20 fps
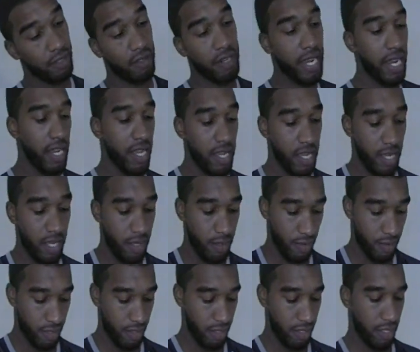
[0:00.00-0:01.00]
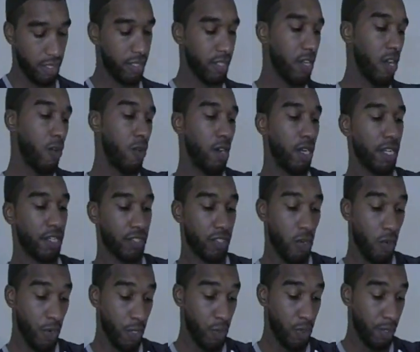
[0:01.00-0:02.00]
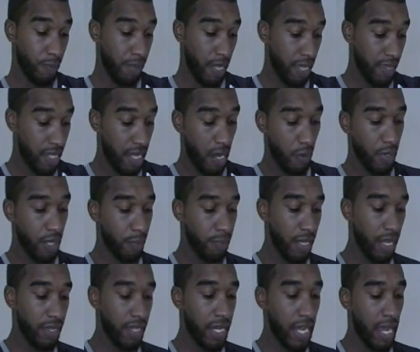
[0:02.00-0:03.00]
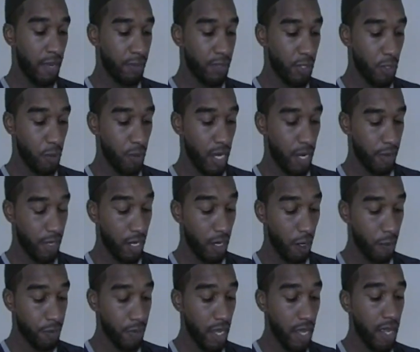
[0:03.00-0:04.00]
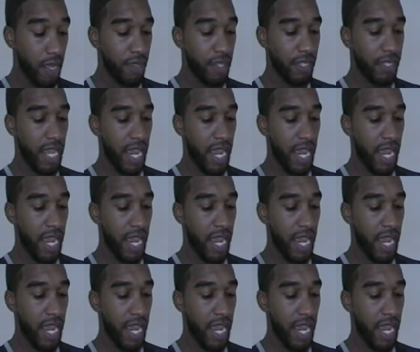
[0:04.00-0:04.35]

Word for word: All right? Let's go on. Let's go on. You want to play the game? We can play the game too. Here we go. The